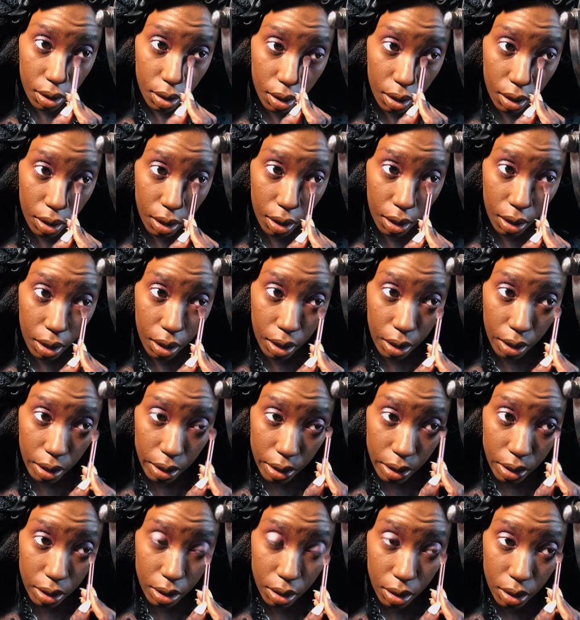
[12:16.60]

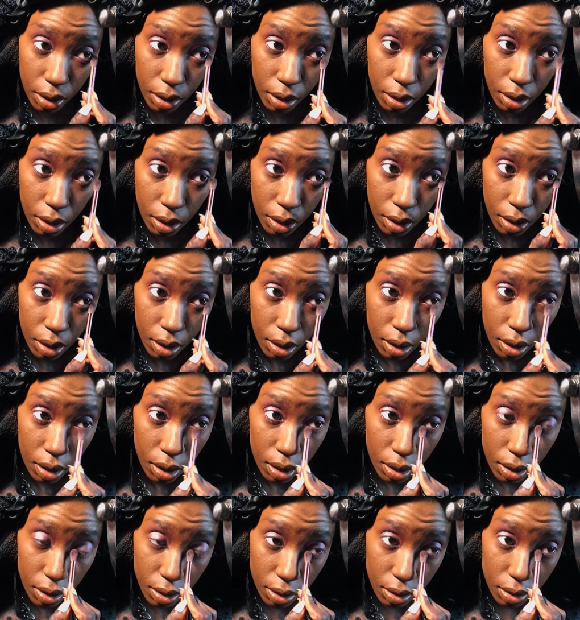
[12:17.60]
I
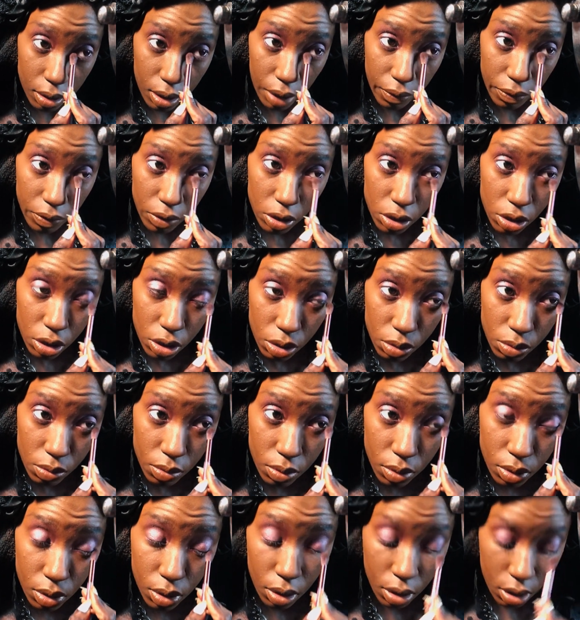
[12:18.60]
left the shoot,
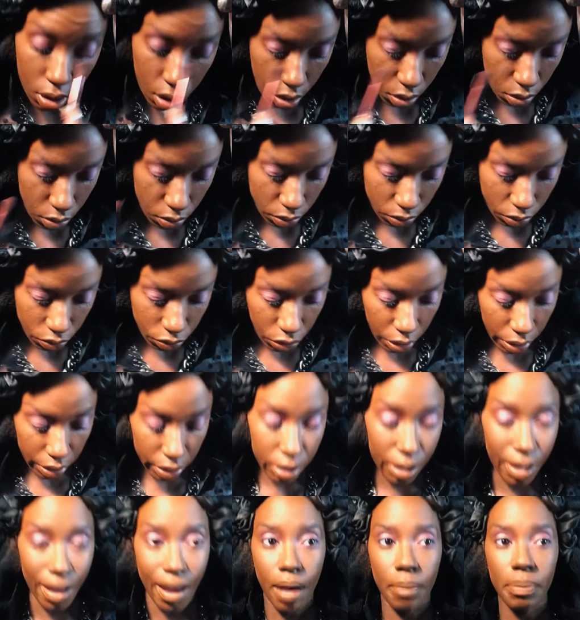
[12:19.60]
you know, very
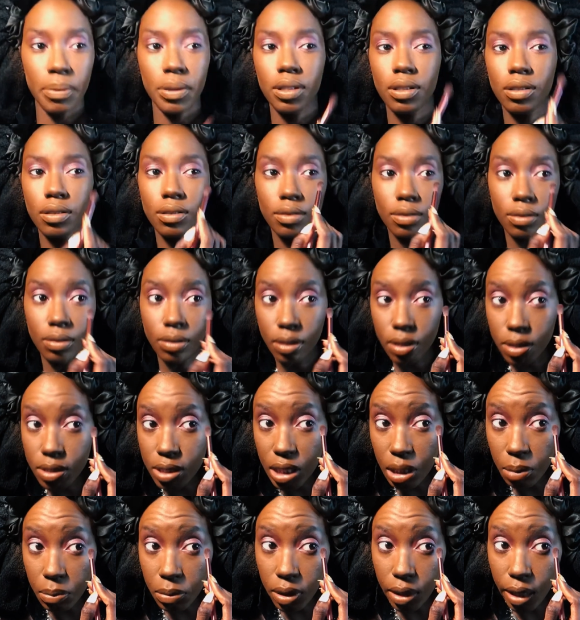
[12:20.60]
unhappy. He
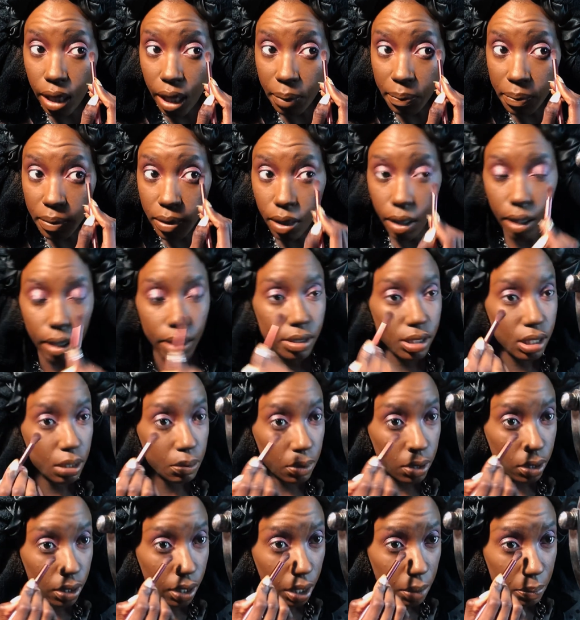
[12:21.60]
seemed unhappy. I seemed
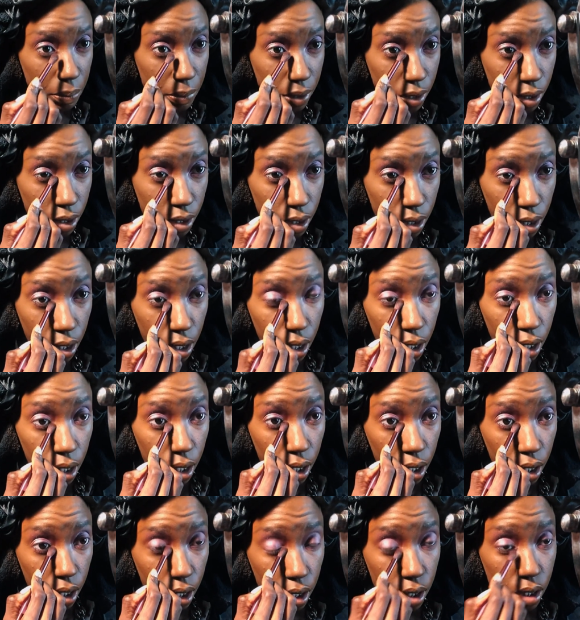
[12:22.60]
unhappy.
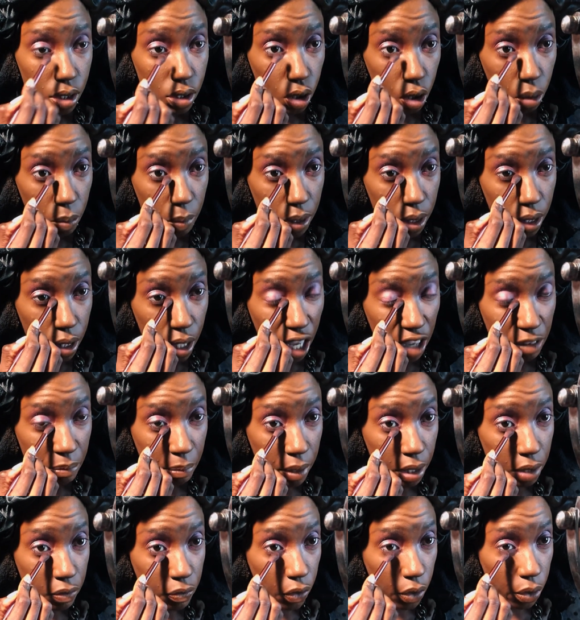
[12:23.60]
He told me he had my
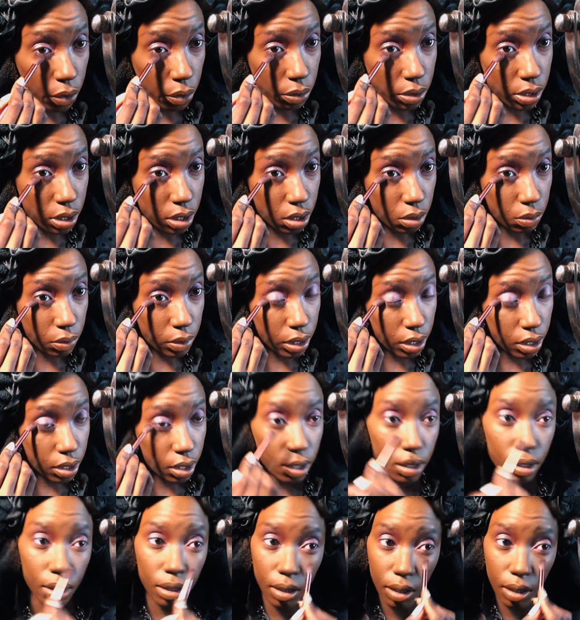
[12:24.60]
photos in a
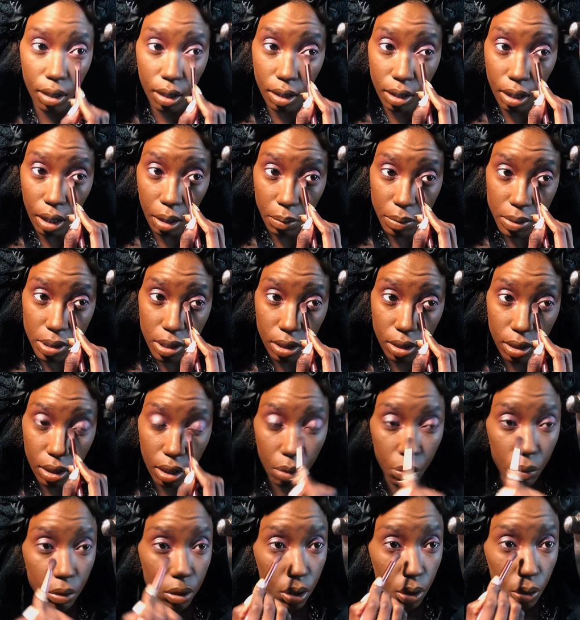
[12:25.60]
week, and that was it. I
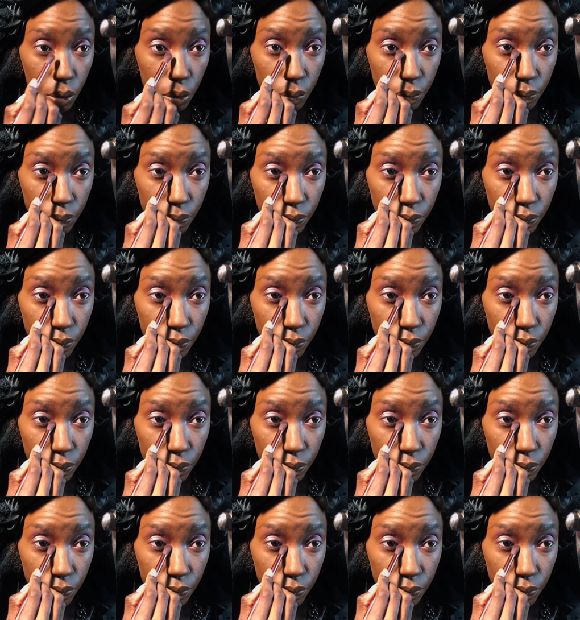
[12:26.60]
went home.